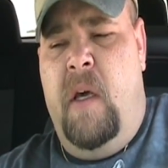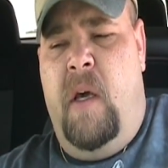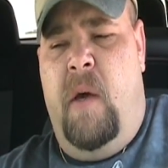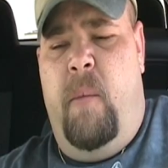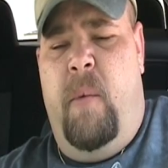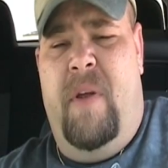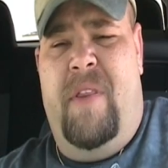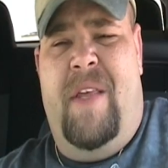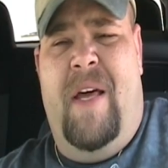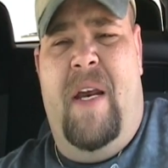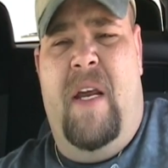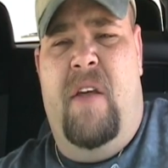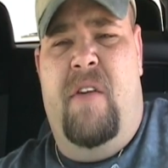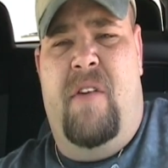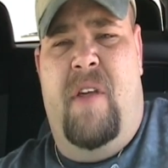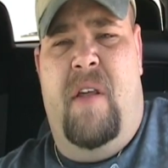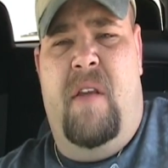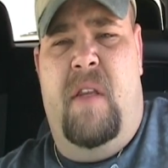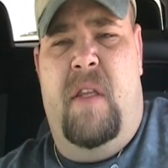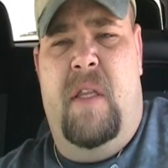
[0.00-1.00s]
And what that
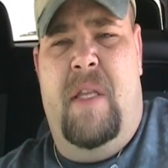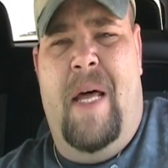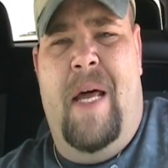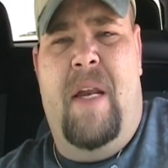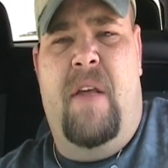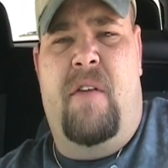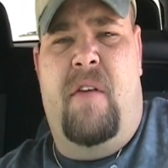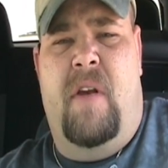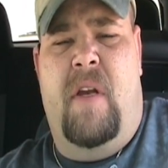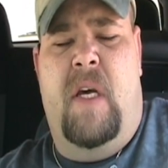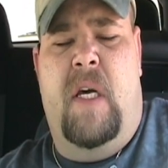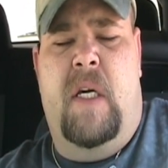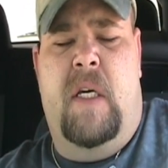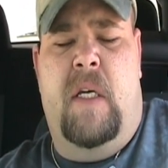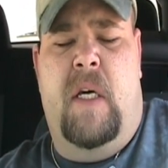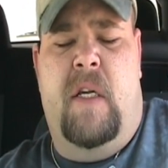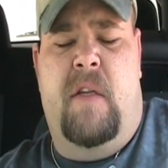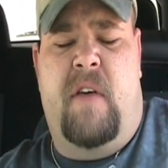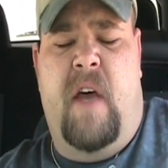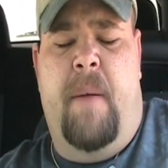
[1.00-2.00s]
is a
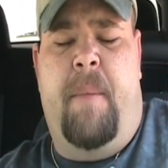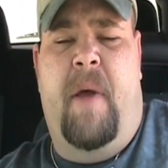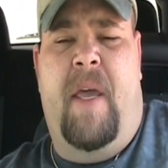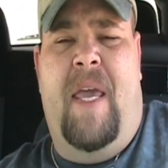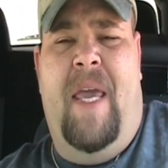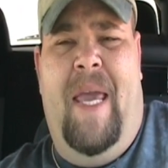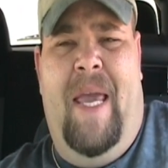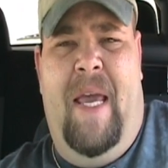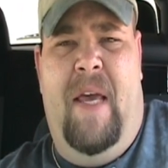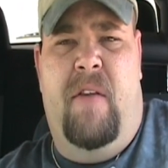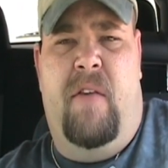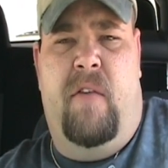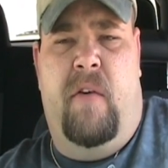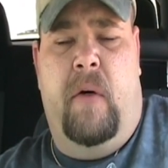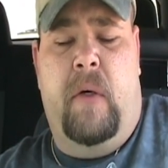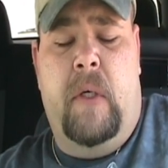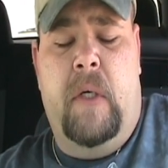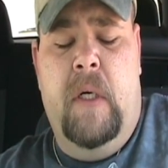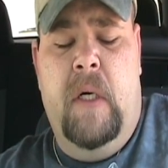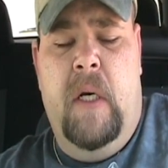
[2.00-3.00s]
type of
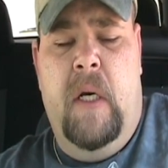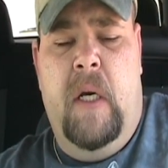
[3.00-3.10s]
cancer.